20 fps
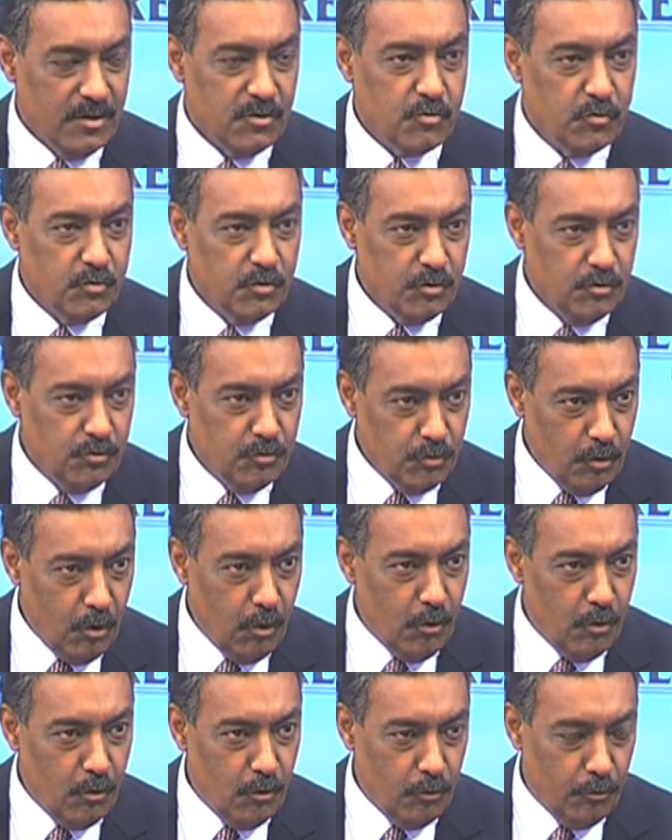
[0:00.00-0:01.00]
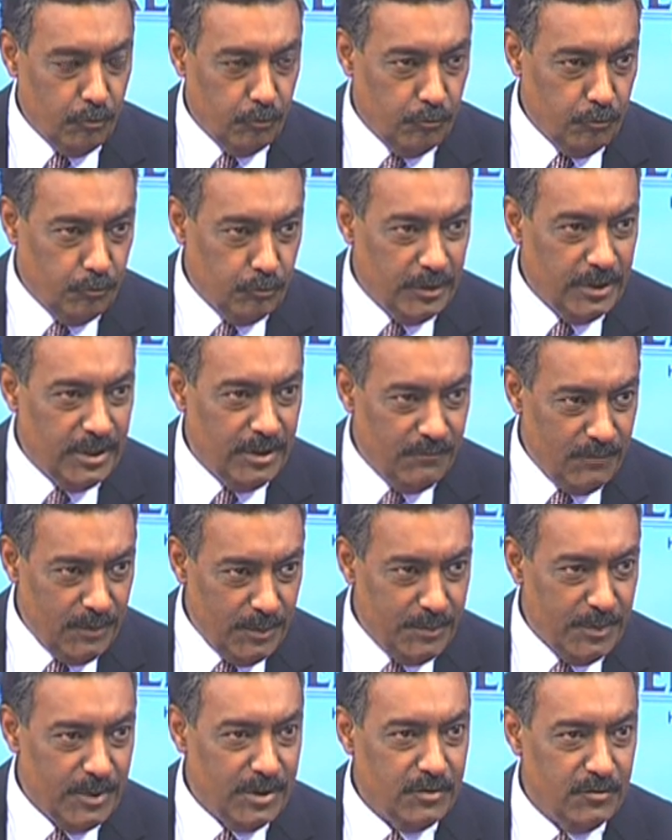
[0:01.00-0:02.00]
to the
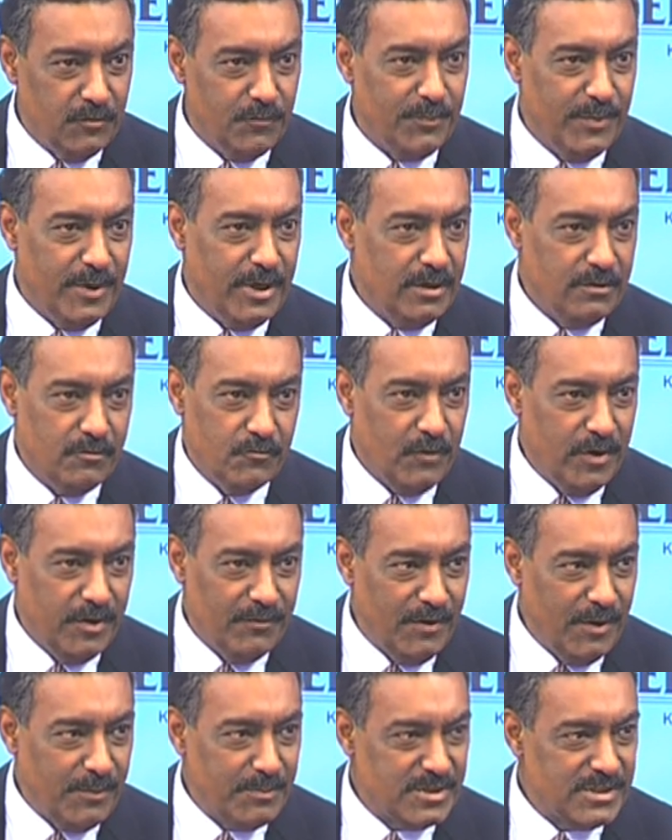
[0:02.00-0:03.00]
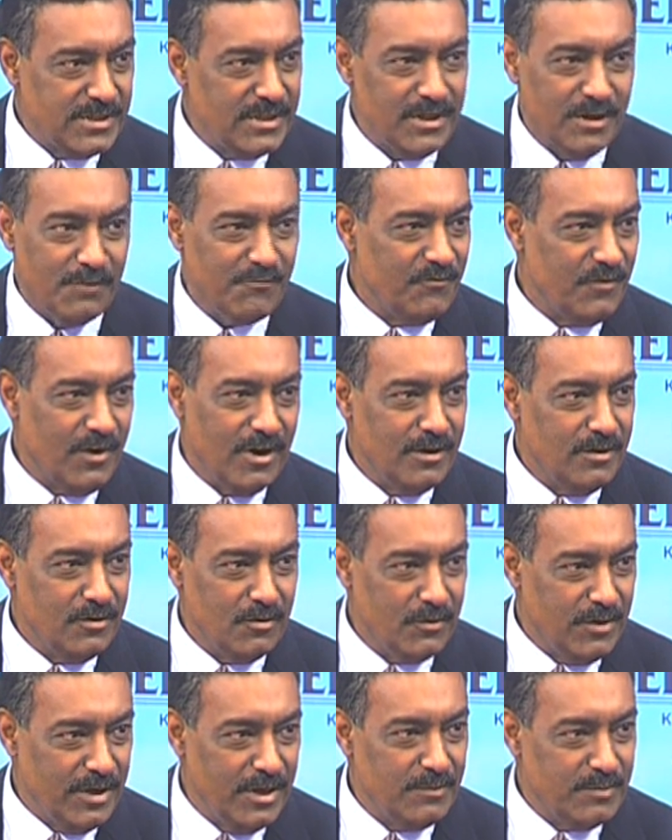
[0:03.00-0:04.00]
developer, you've paid 25% upfront
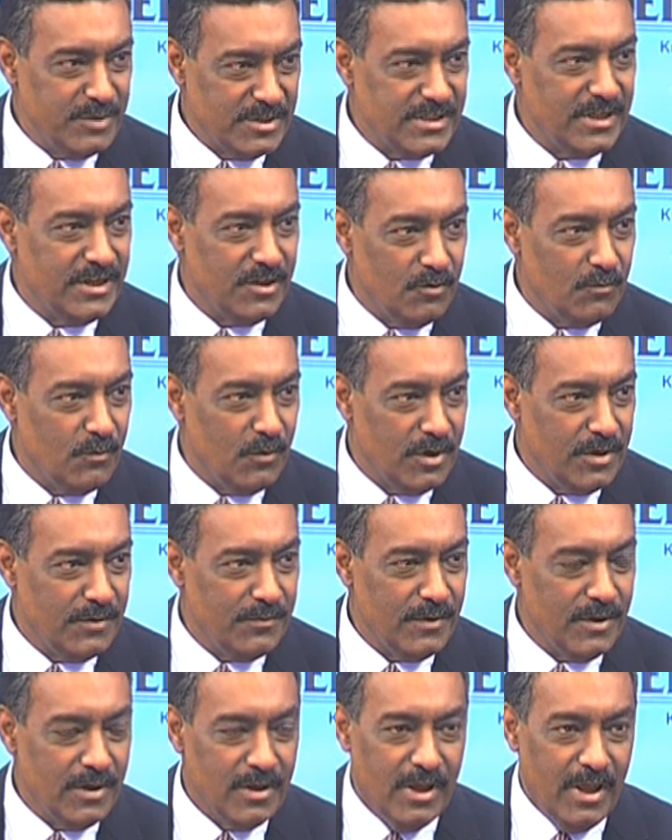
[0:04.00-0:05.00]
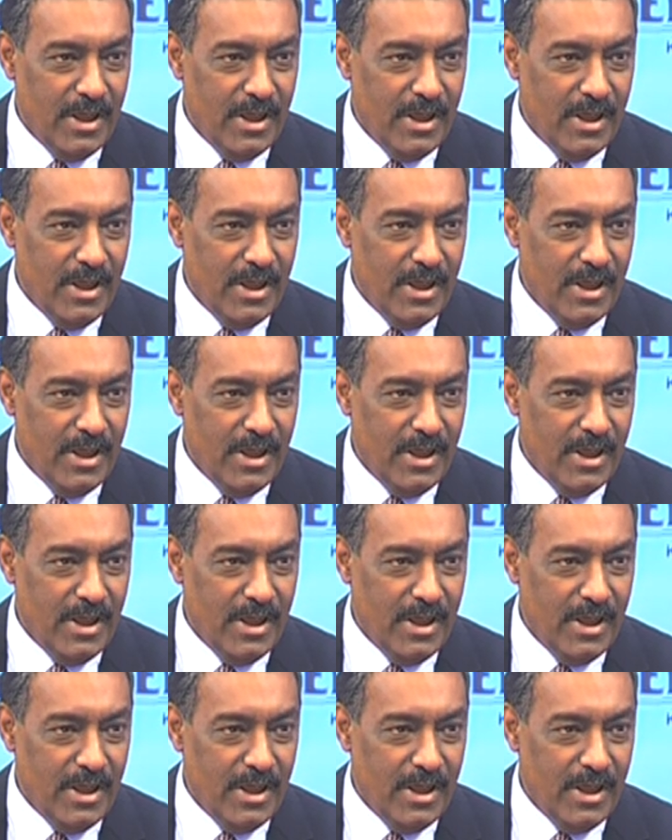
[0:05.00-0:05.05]
or 10% or whatever.